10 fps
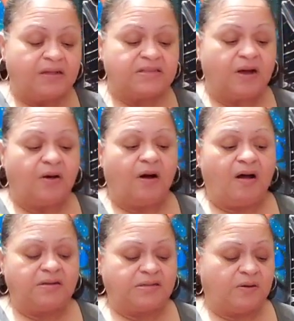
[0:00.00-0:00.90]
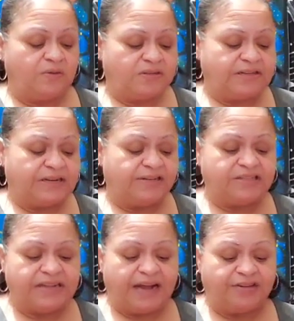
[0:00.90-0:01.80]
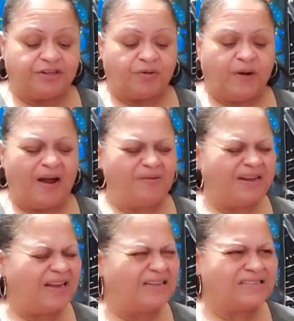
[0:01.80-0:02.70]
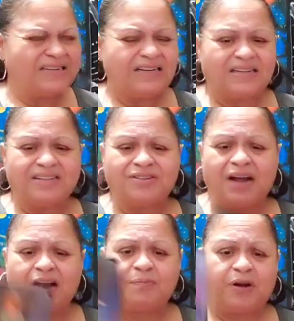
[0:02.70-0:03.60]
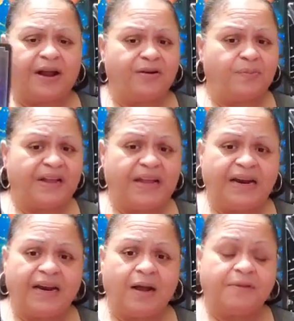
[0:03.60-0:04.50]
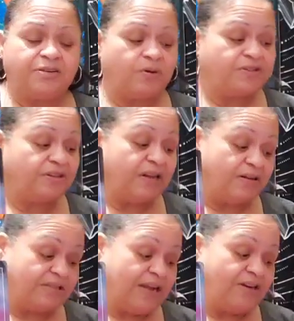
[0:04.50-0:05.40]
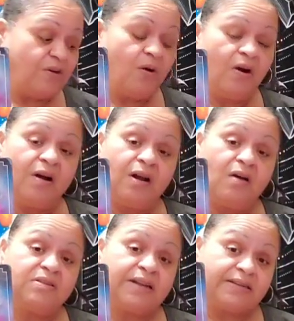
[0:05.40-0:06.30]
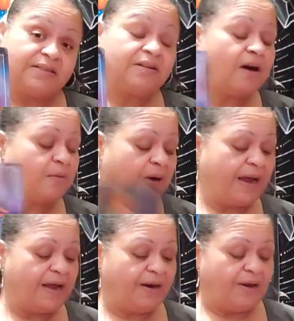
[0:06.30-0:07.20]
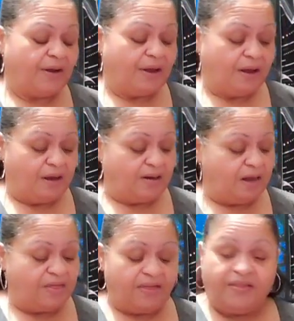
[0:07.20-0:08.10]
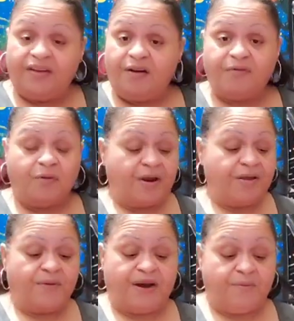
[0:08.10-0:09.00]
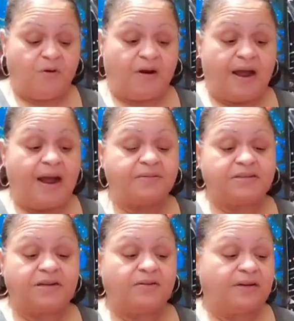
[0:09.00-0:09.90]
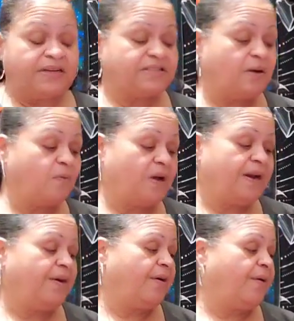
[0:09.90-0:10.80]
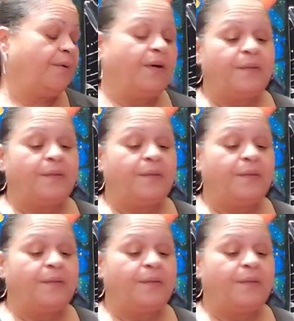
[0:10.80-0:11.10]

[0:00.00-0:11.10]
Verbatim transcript: So also we're seeing stand your ground. Yes, look at this. You got a brand new beginning coming towards you. There's that door. Close it, all right? nothing there for you anymore. Absolutely. Someone here